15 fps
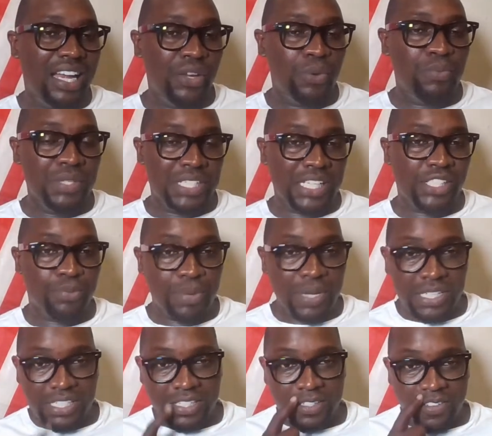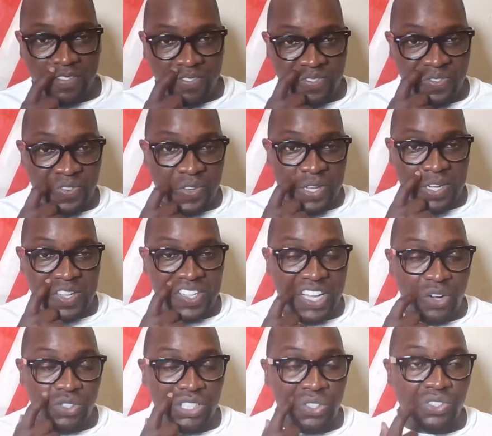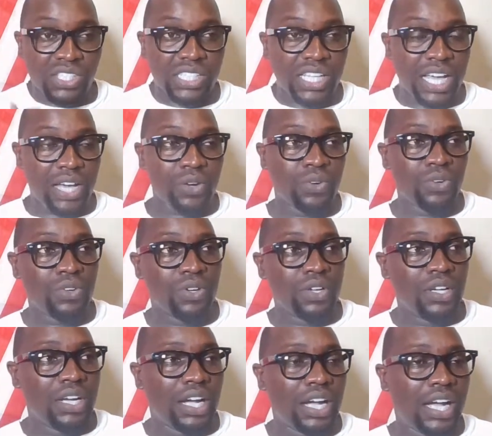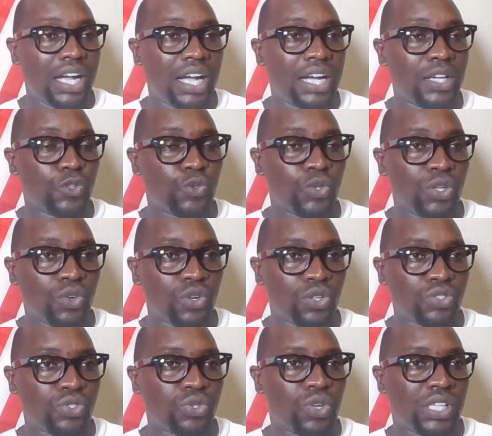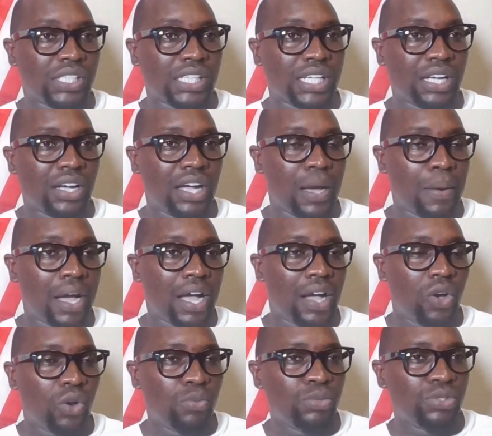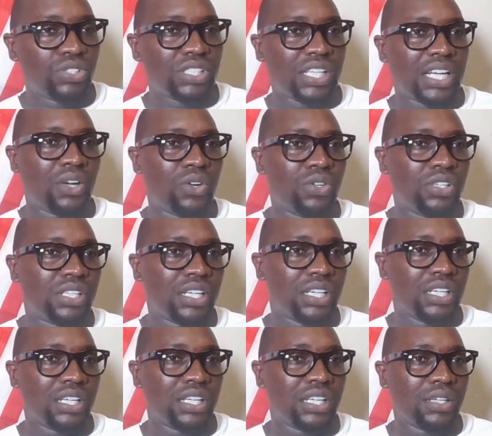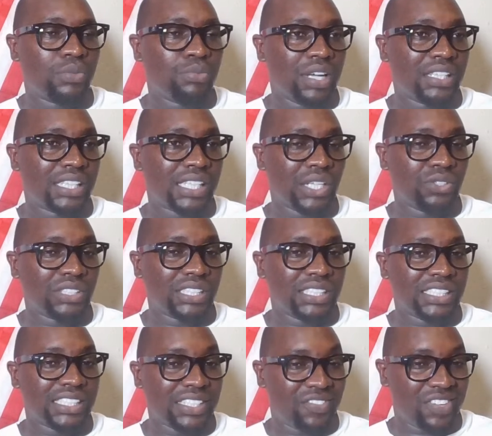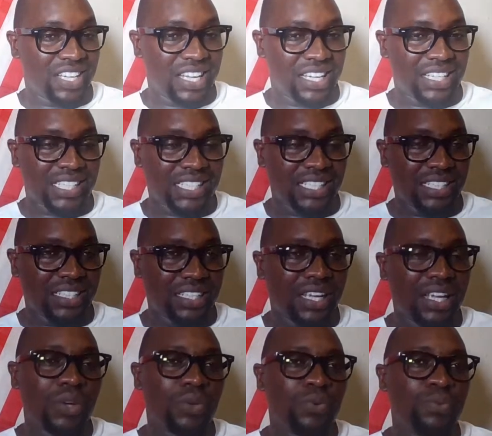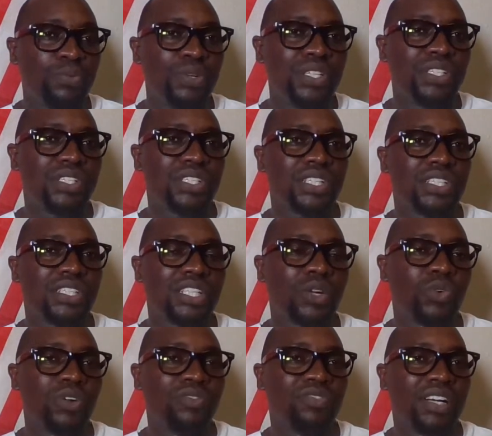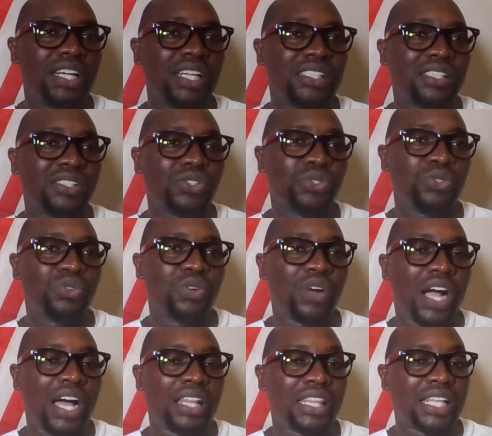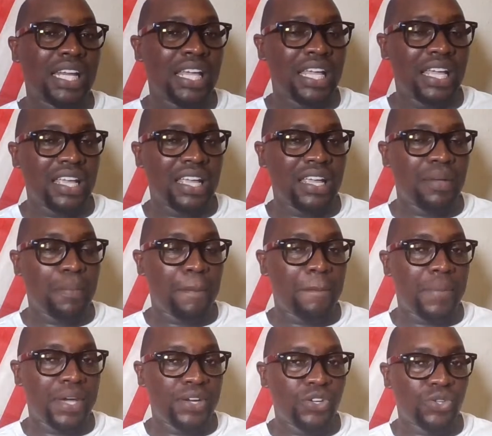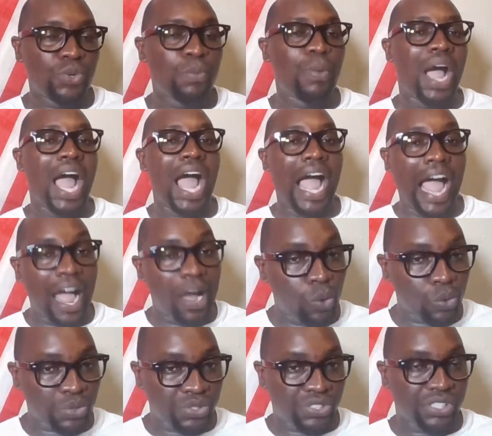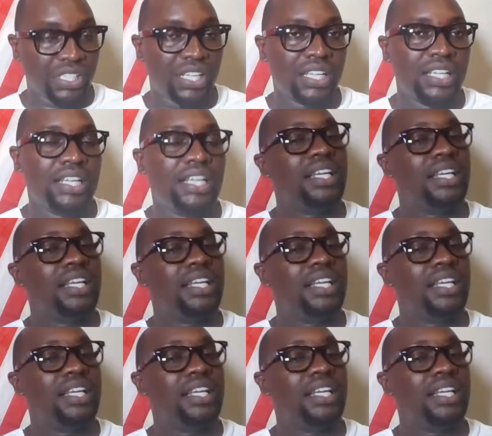little bit expensive in downtown Seattle. It will cost you at almost around 1,700, which is equivalent to a 3-bedroom house